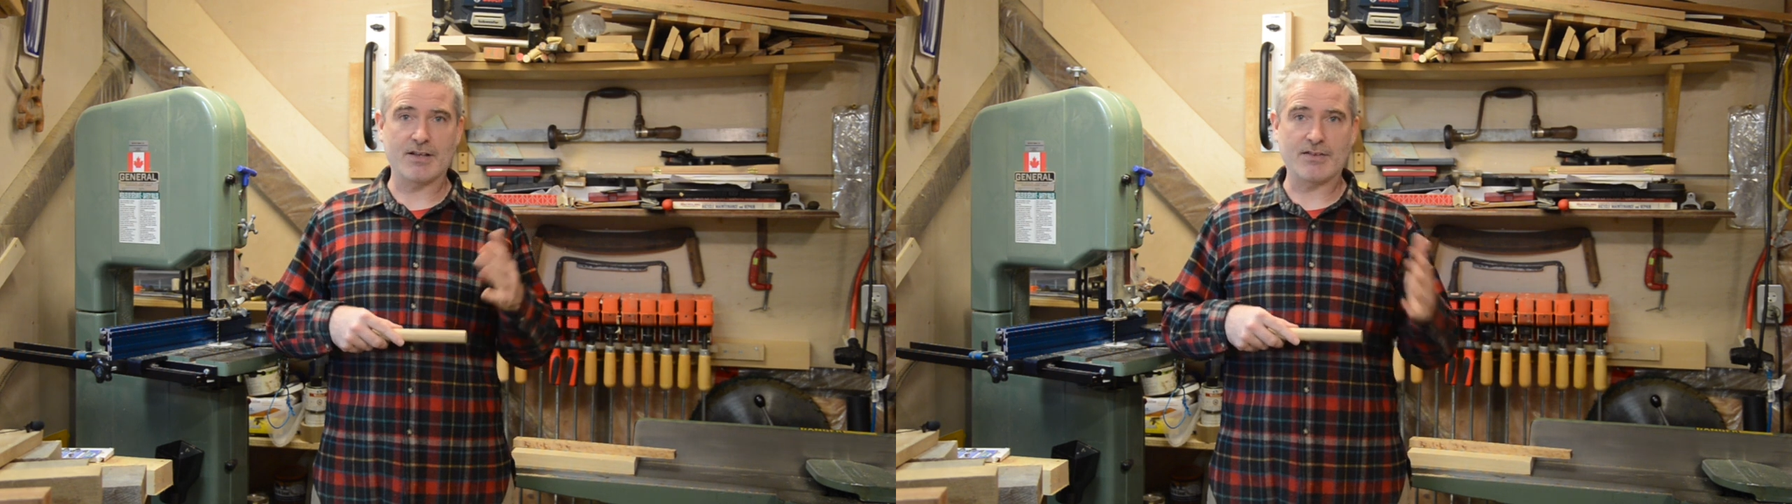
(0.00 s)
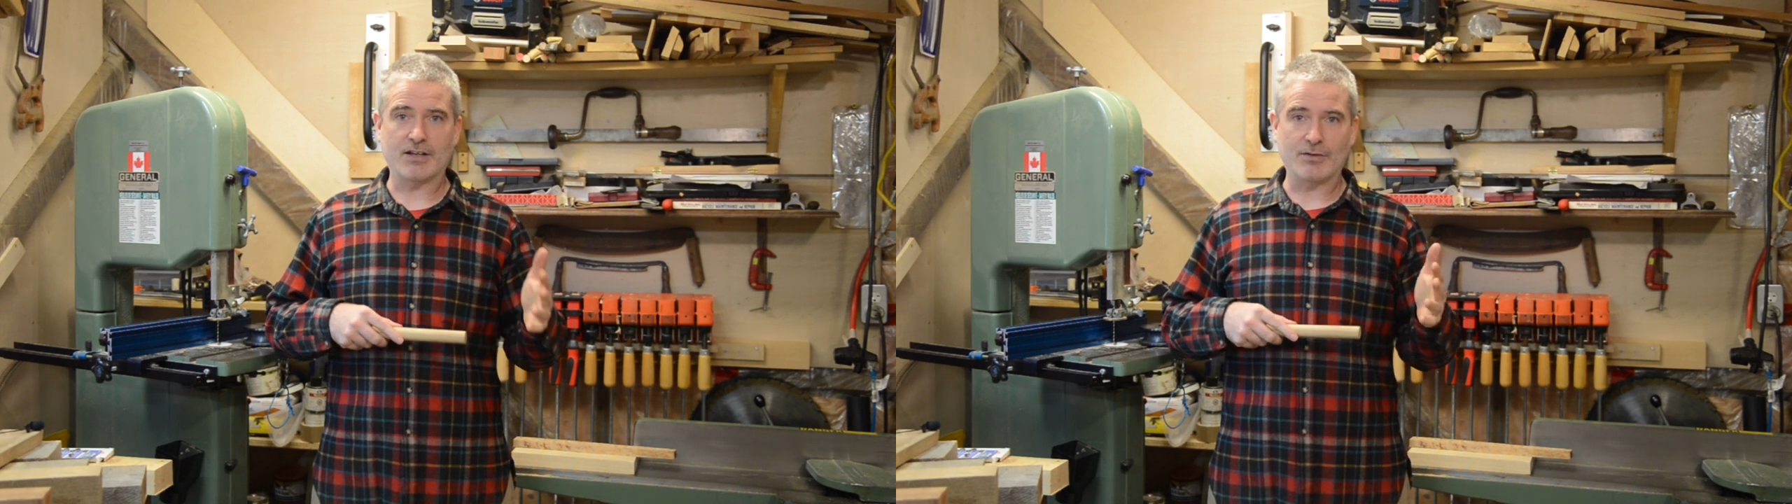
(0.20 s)

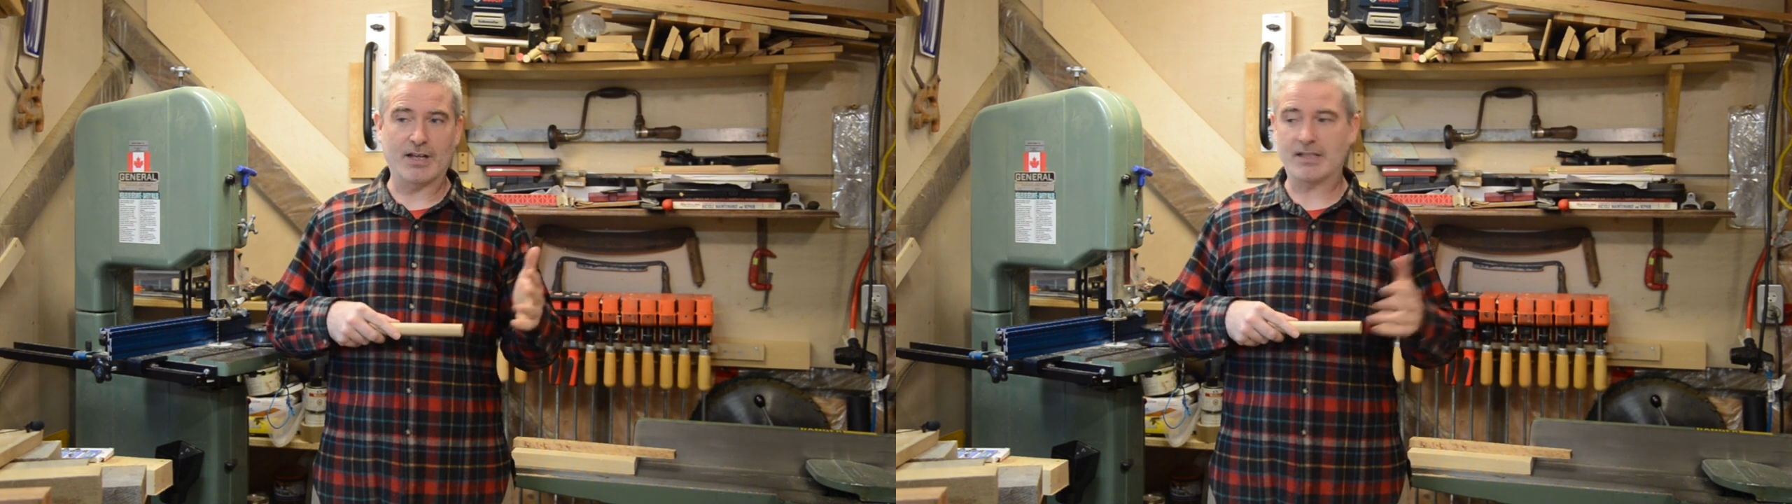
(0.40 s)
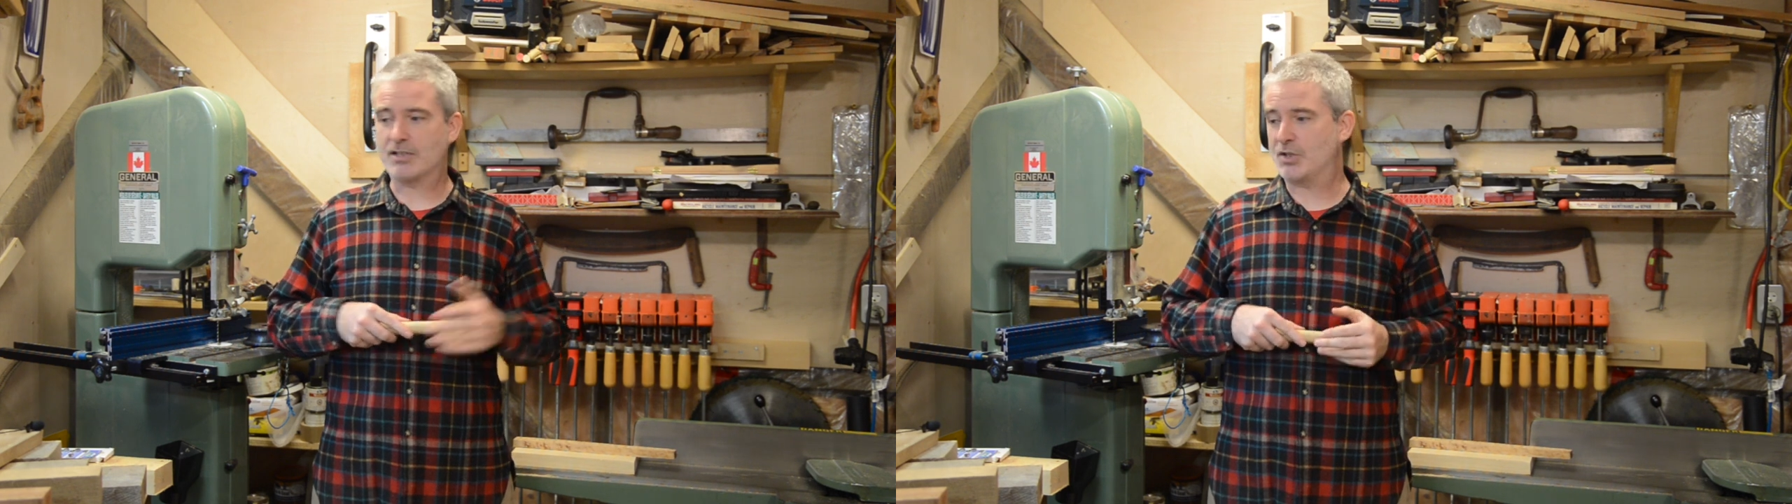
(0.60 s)
I thought you'd
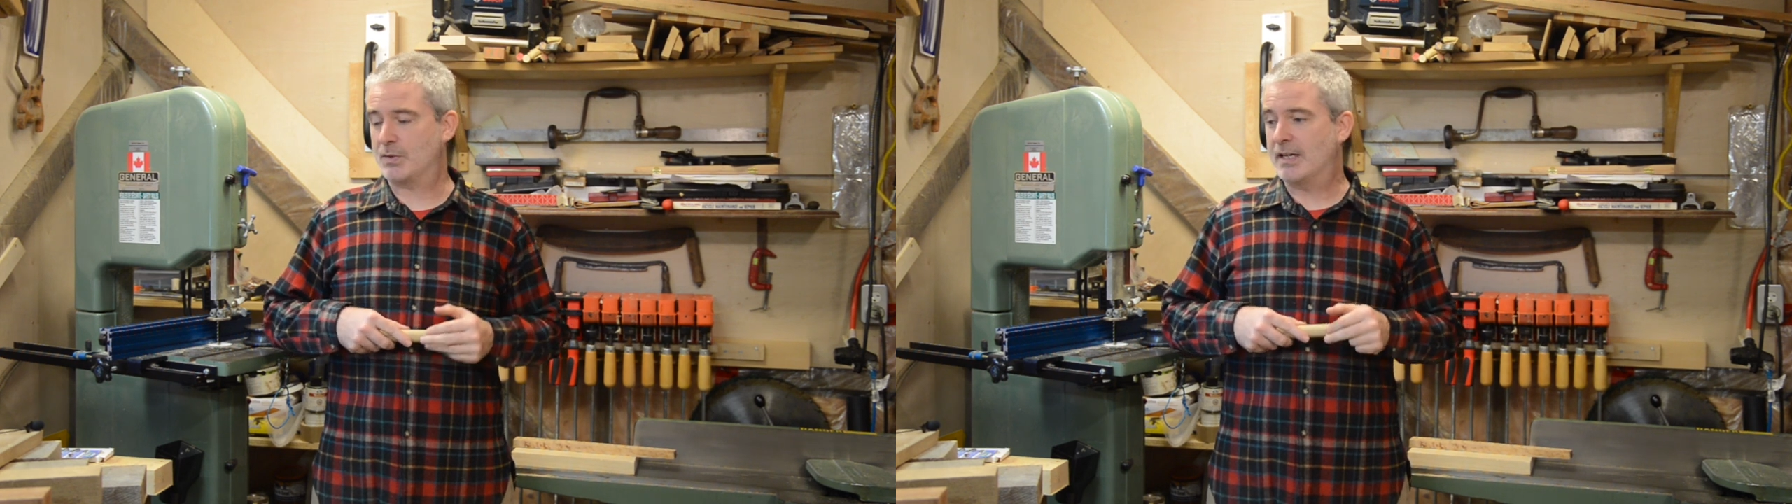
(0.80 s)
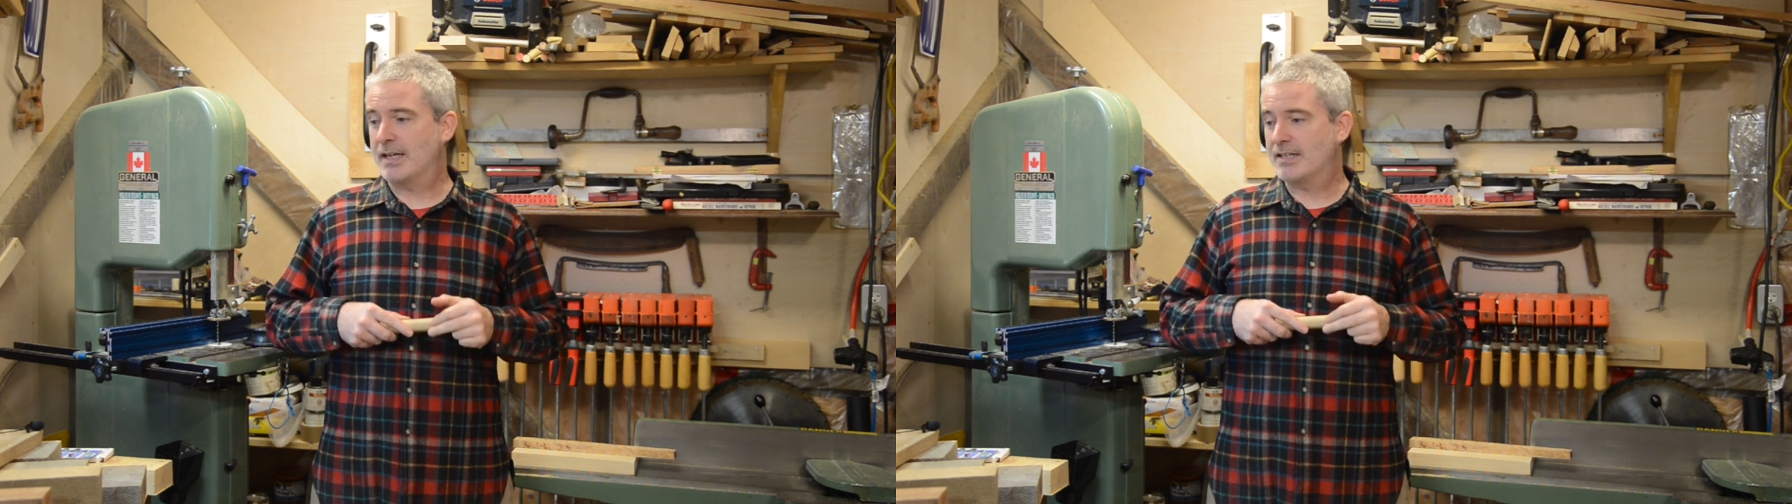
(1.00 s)
like
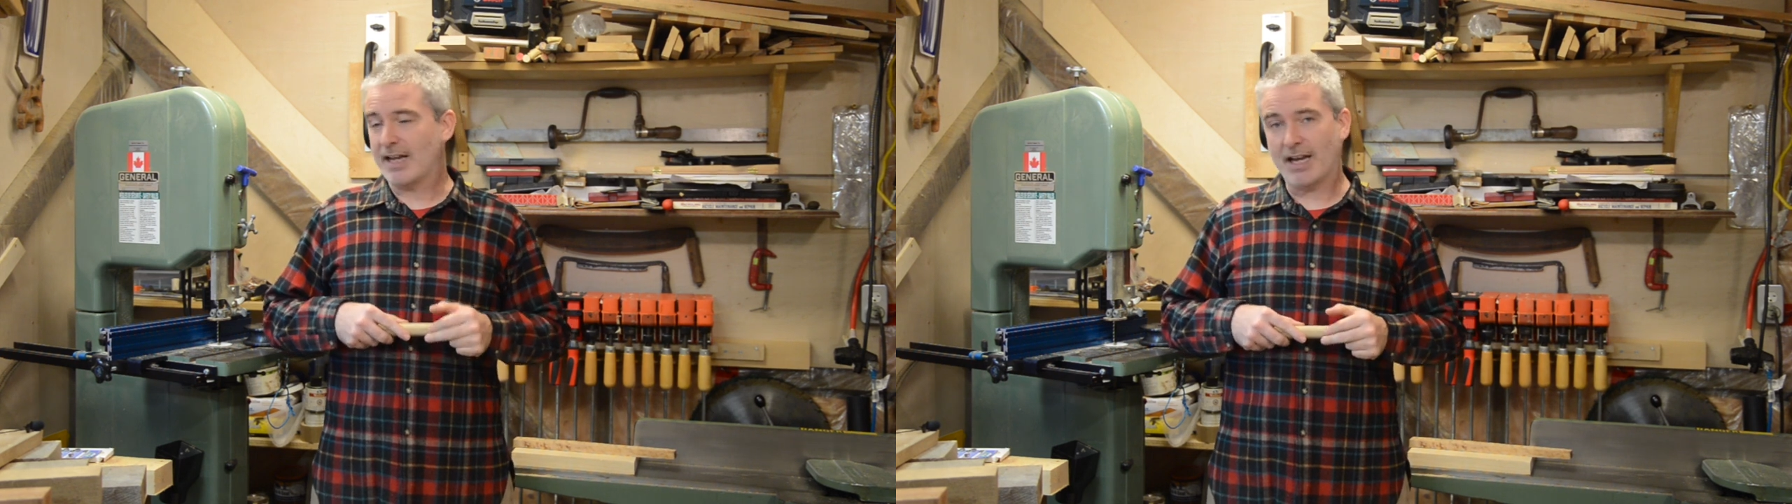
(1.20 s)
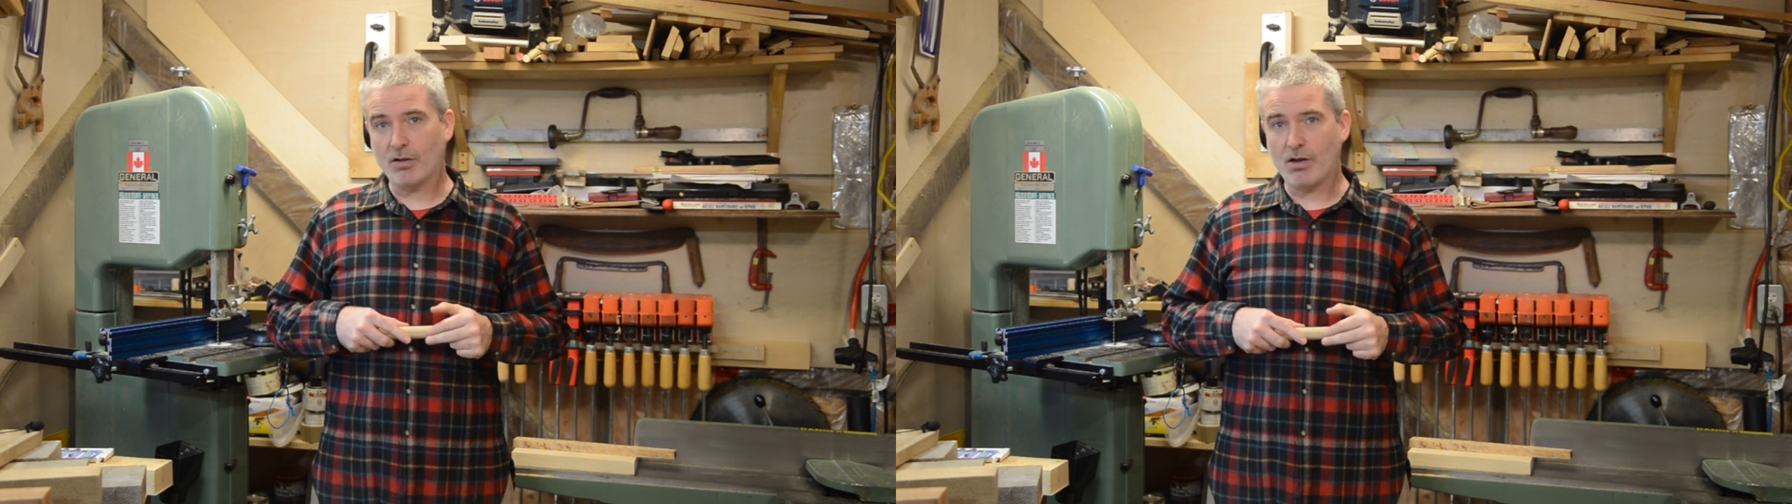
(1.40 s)
to
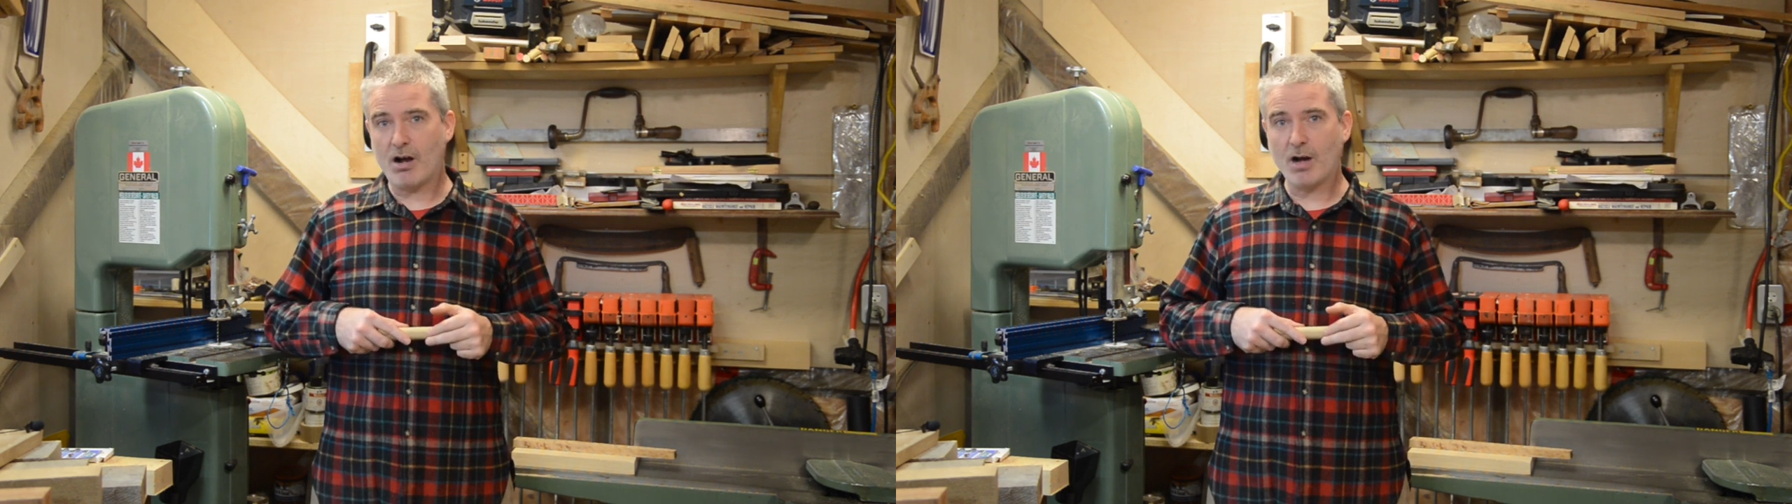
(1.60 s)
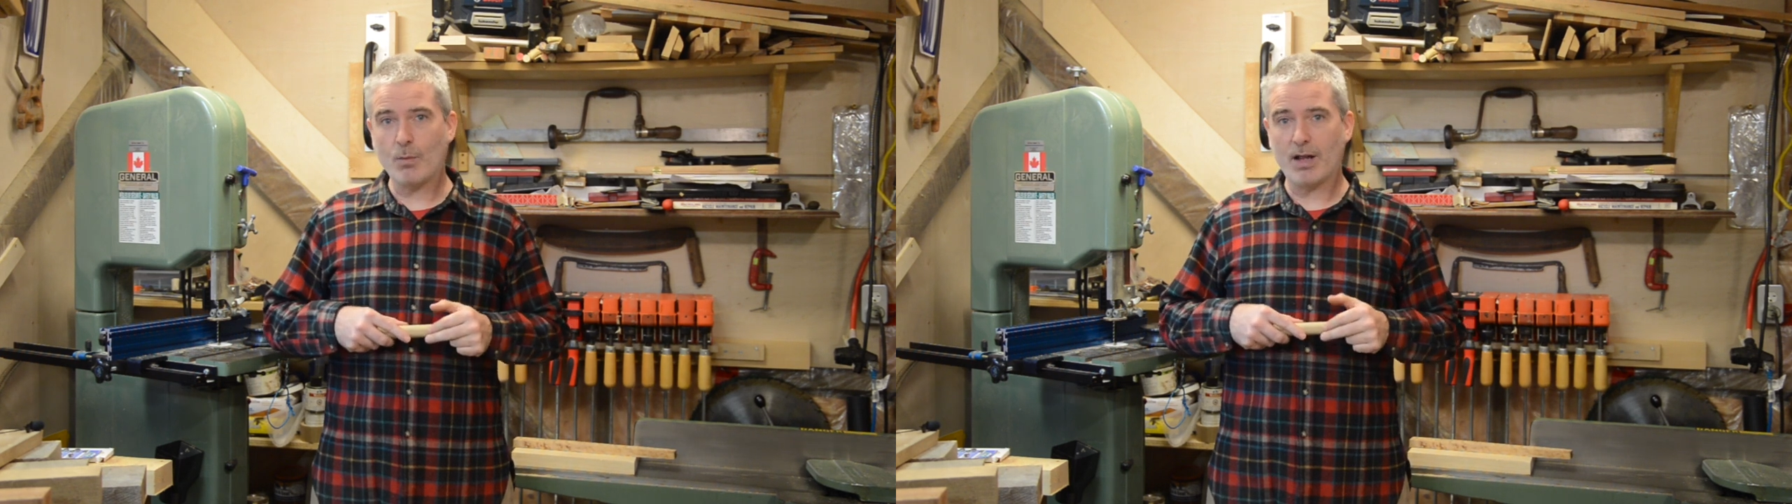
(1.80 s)
tag
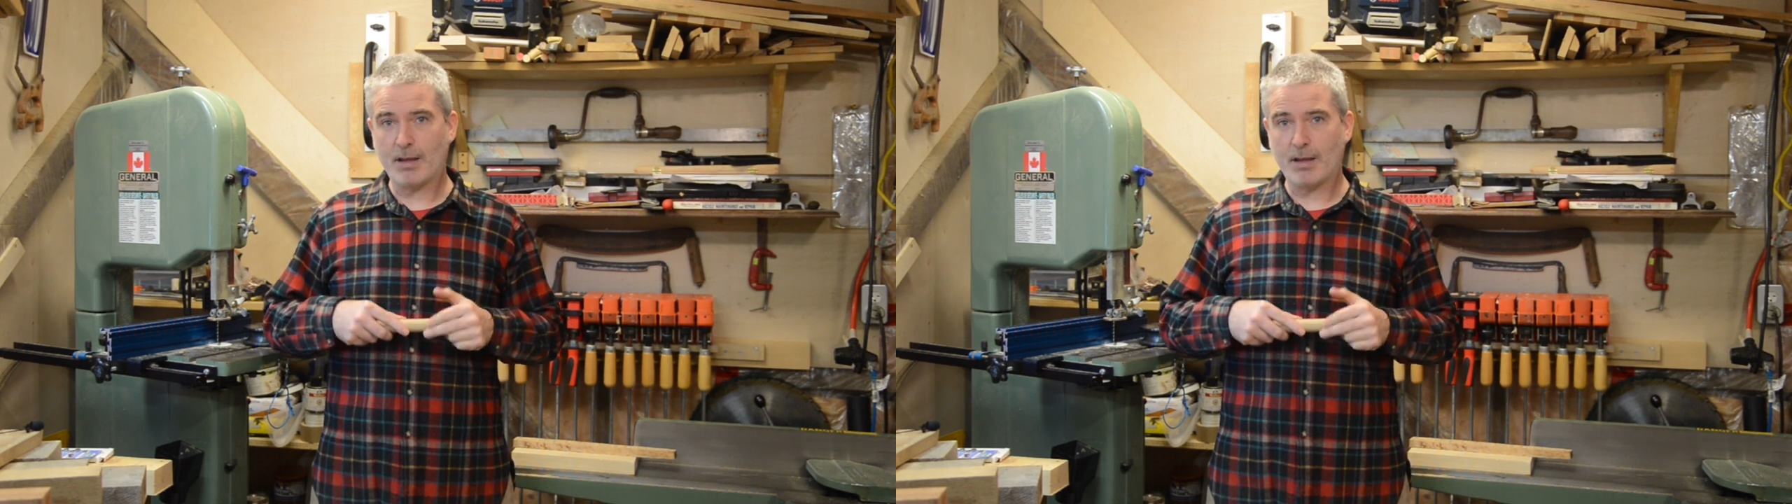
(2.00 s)
along while